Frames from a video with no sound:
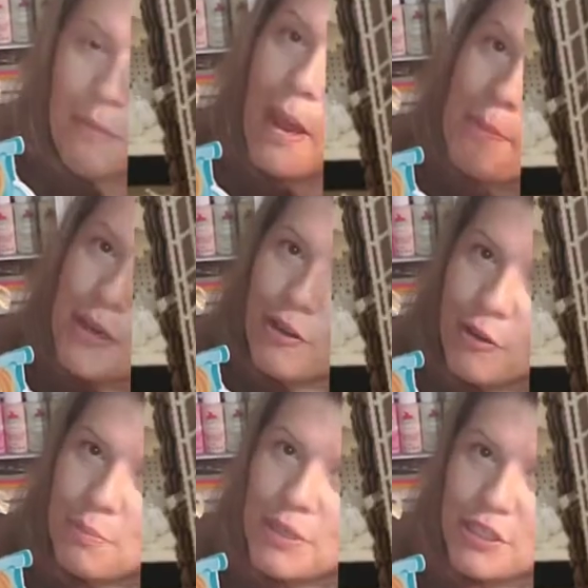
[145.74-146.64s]
it might be a
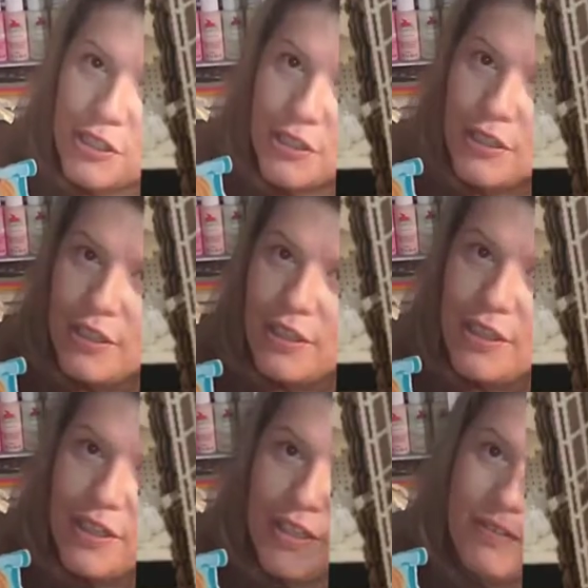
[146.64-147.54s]
group picture
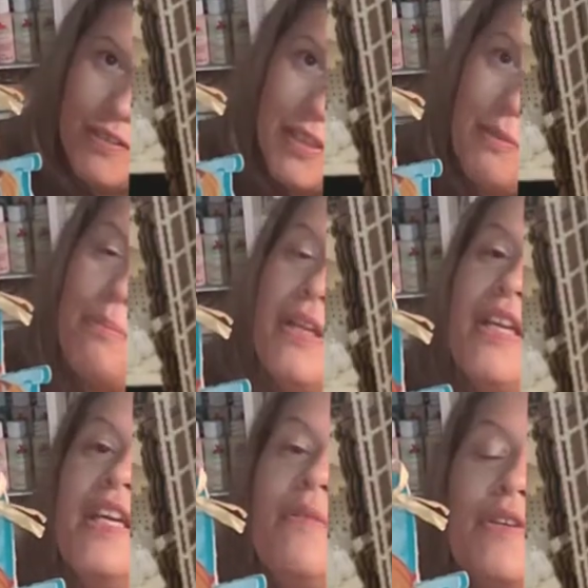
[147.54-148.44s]
of it.
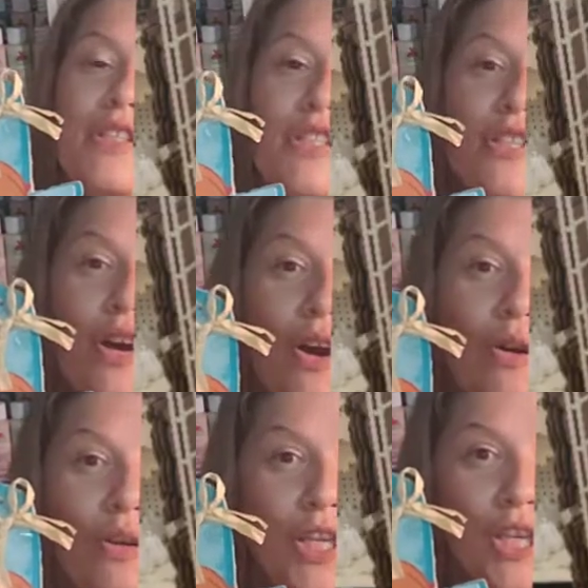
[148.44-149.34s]
But it was
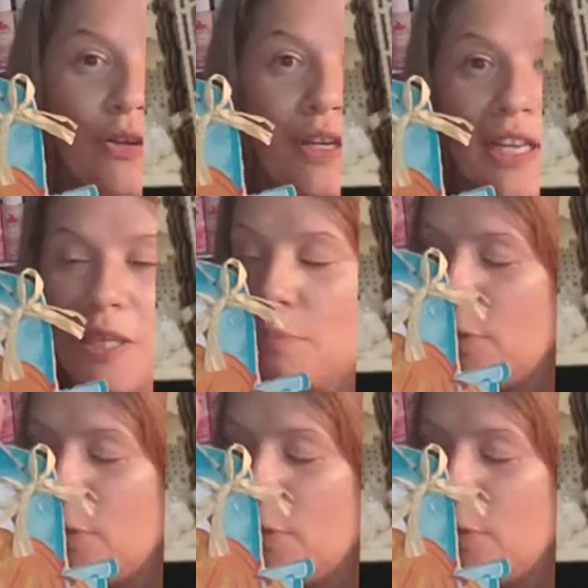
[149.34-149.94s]
so cute in the